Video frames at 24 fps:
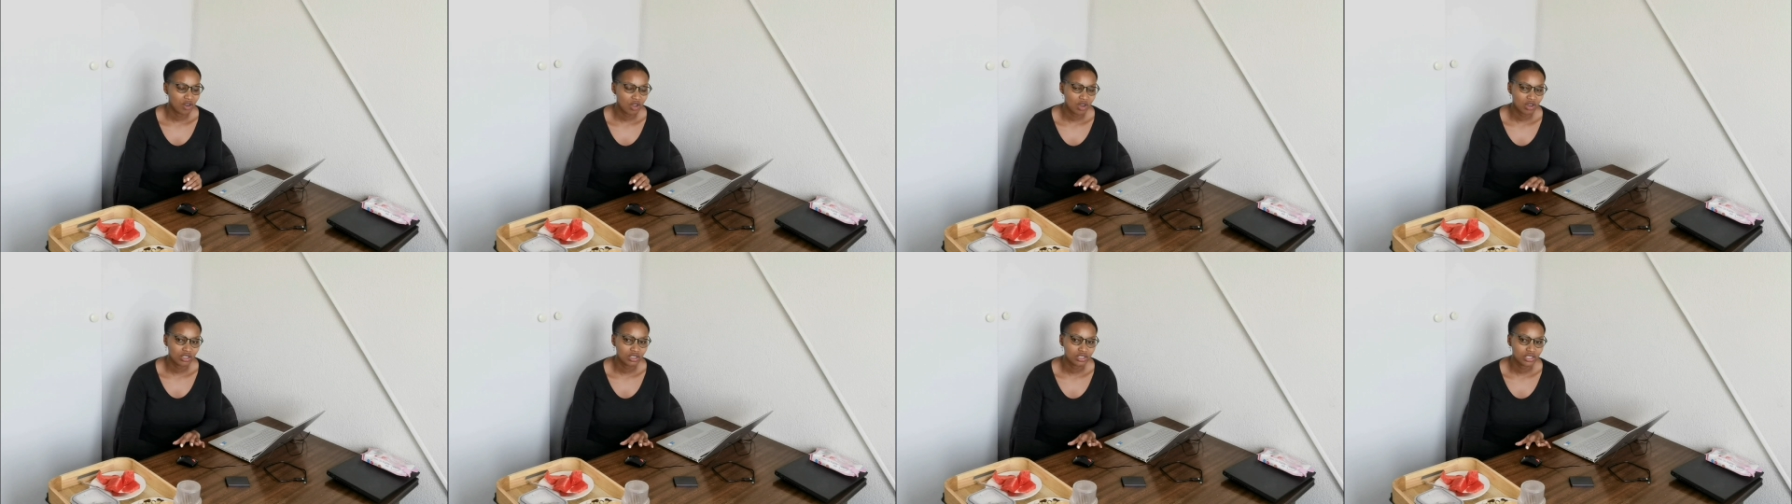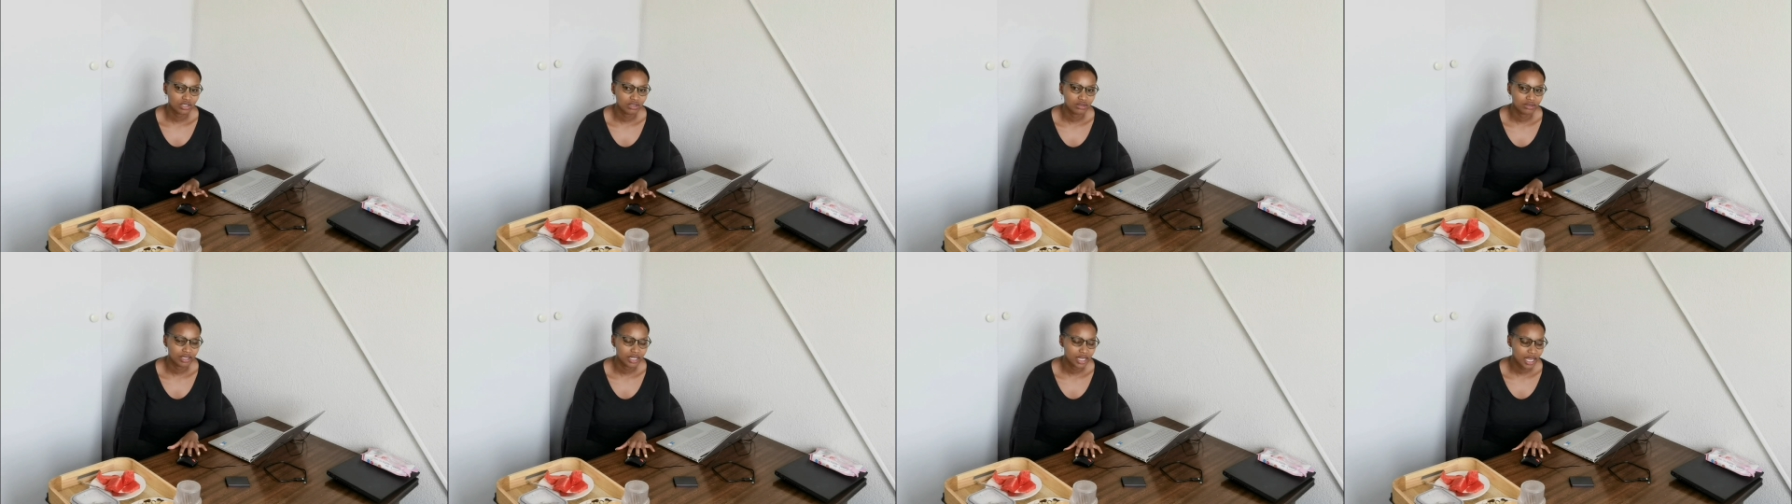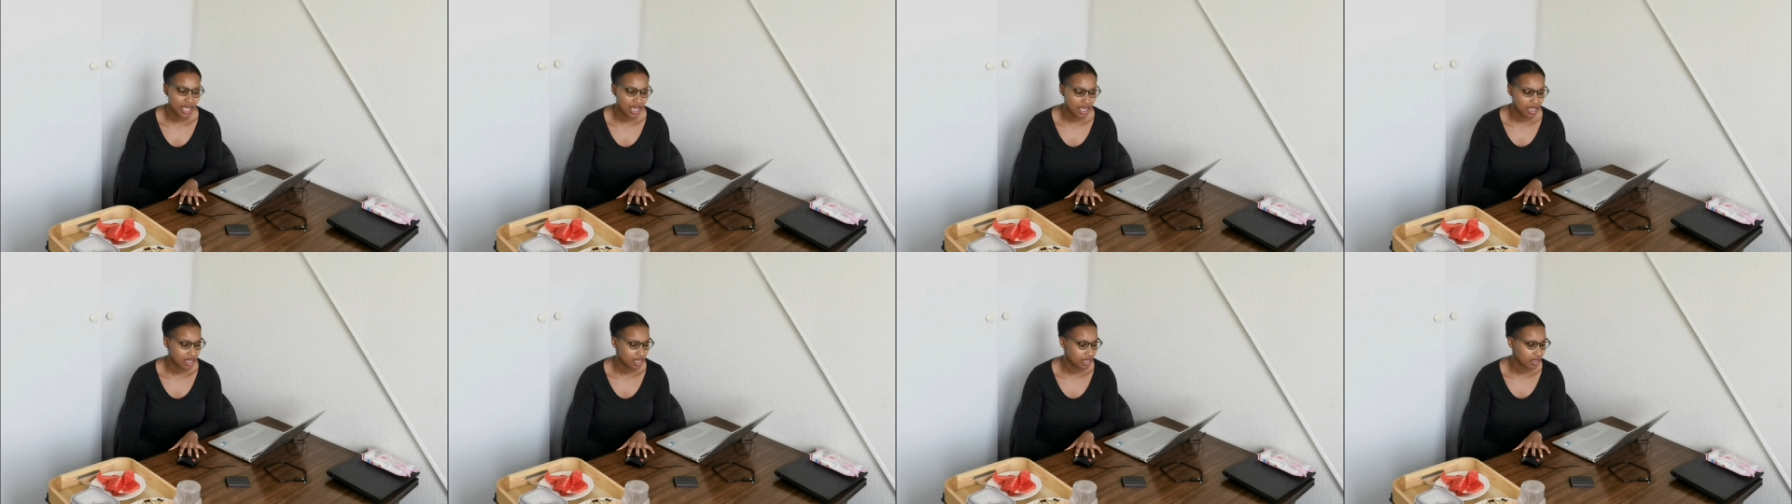a vlog
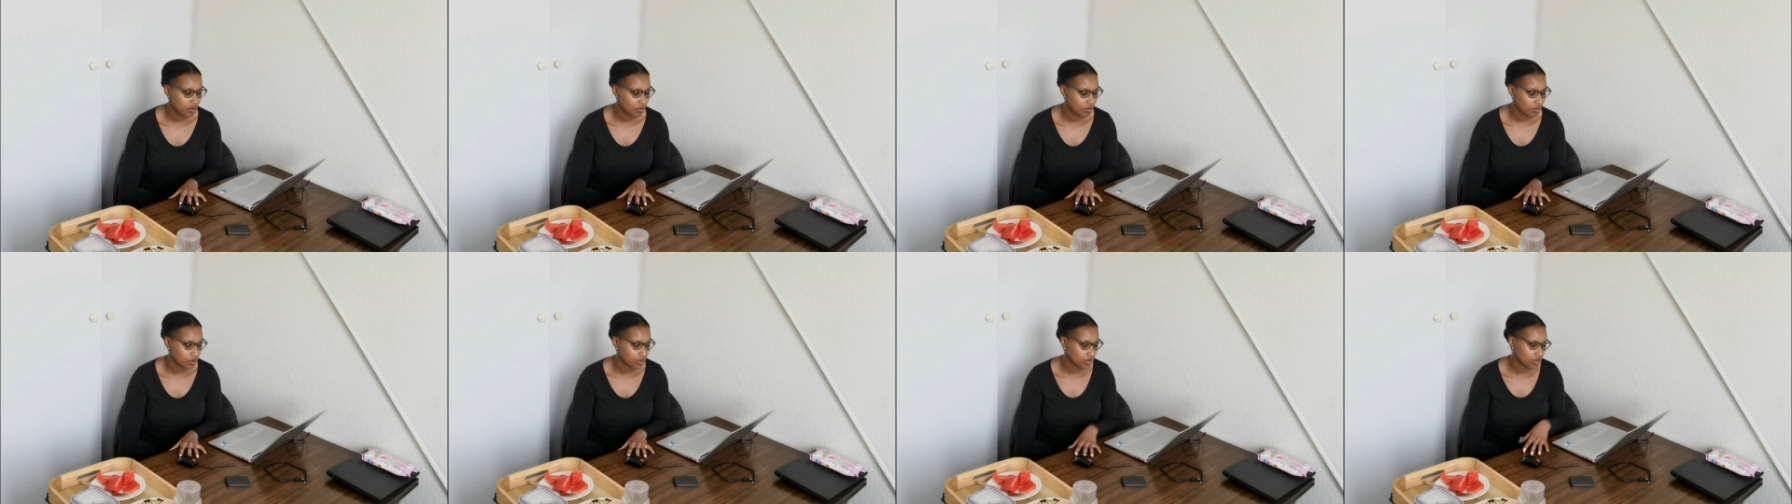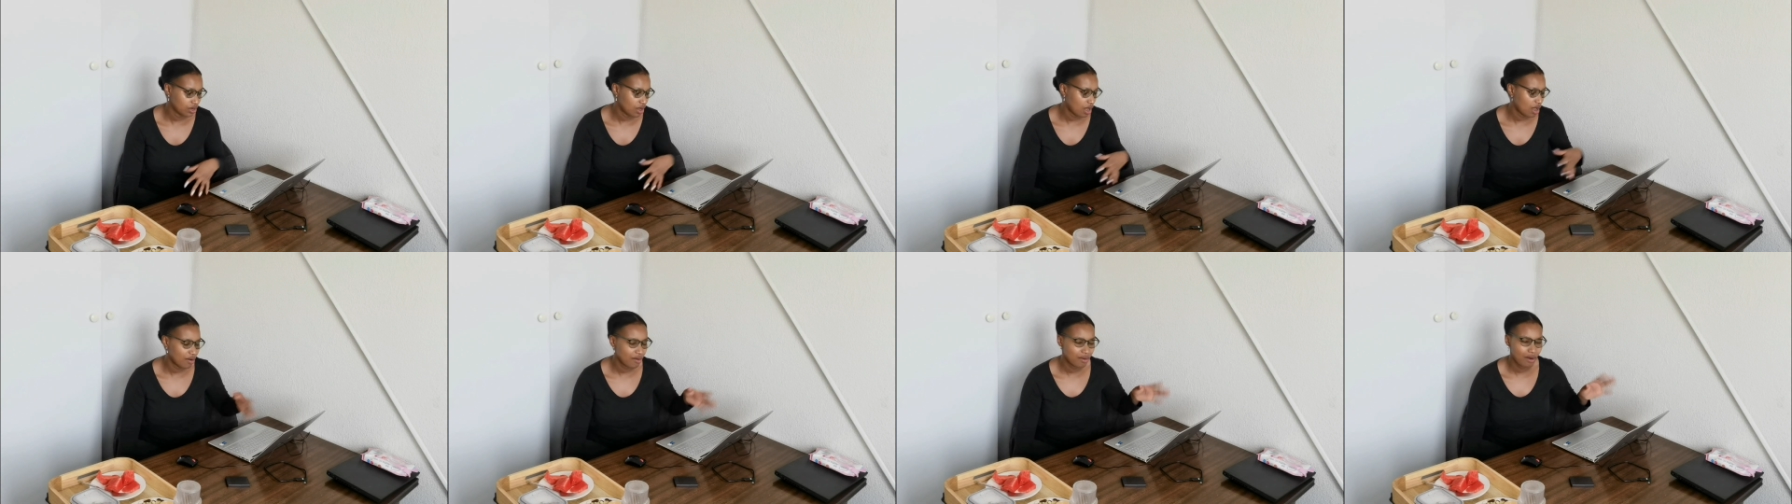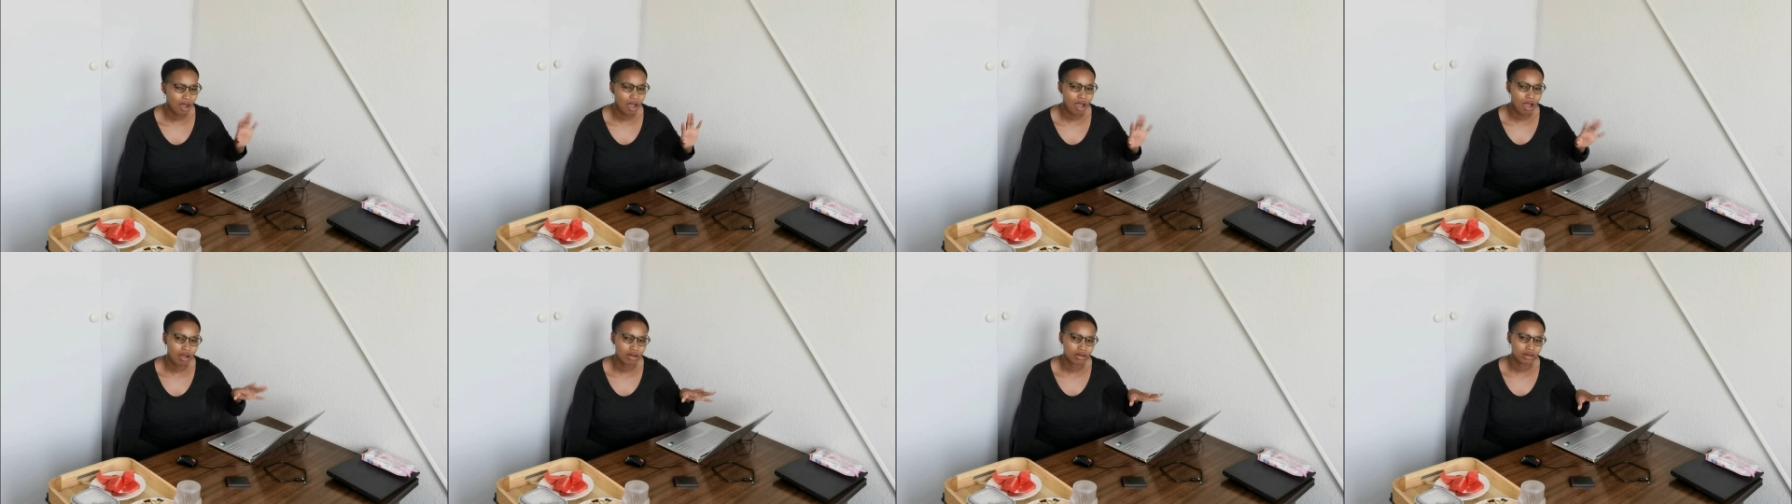today with
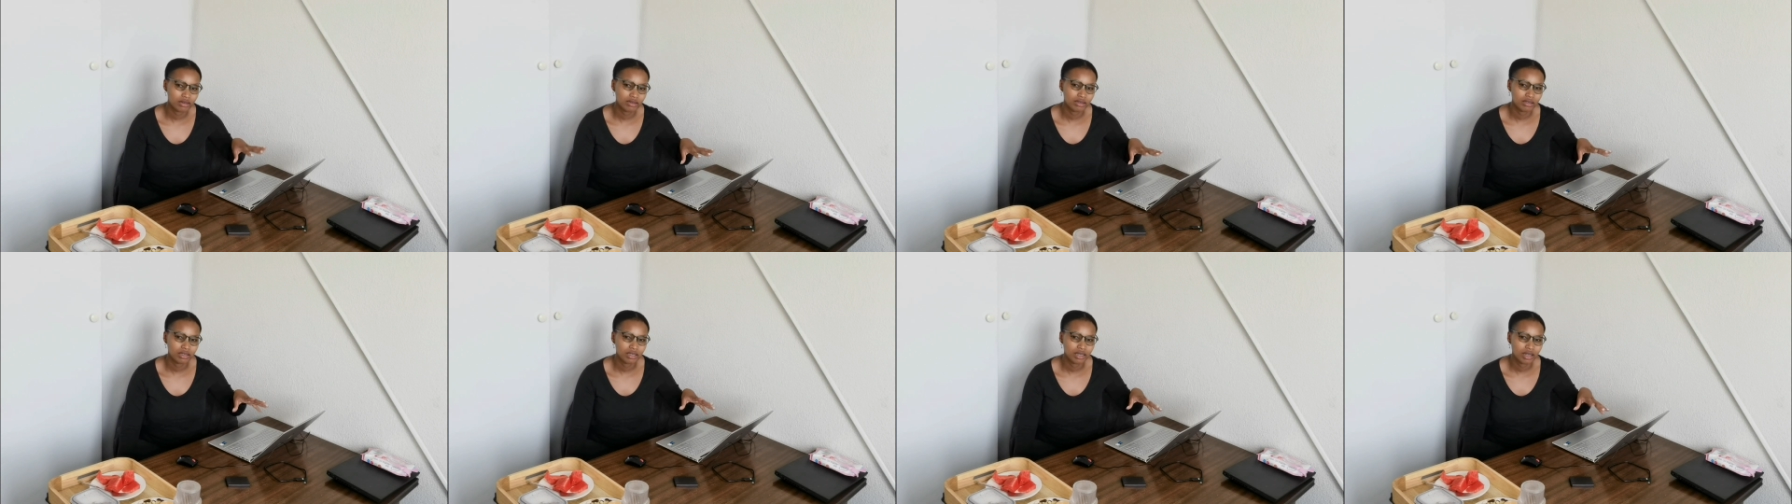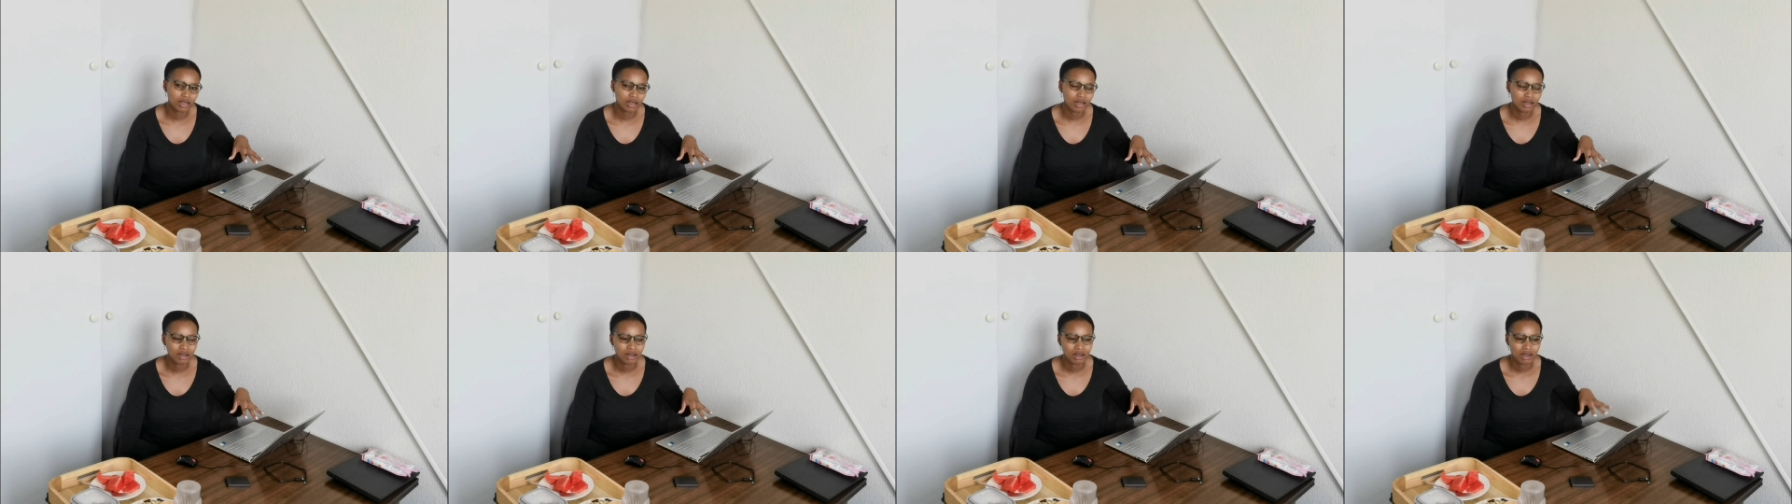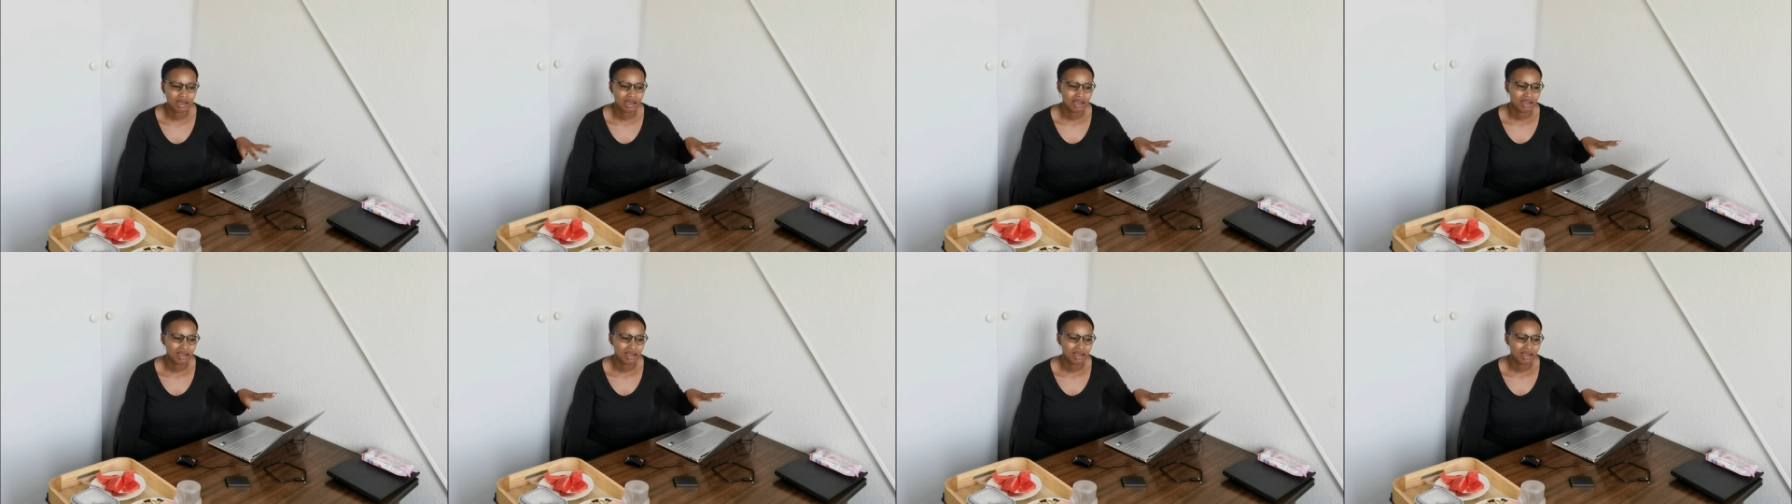around